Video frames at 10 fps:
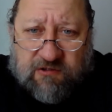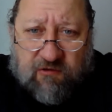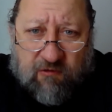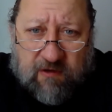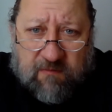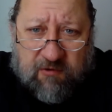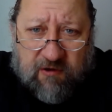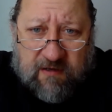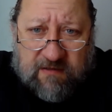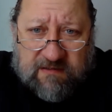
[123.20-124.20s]
we're also going to
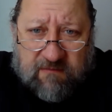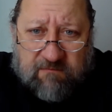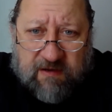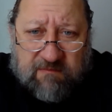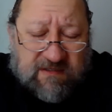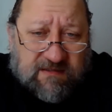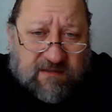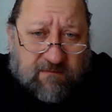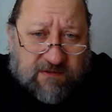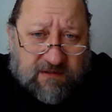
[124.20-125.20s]
put in some beam
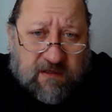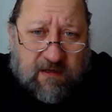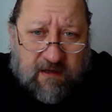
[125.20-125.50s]
systems,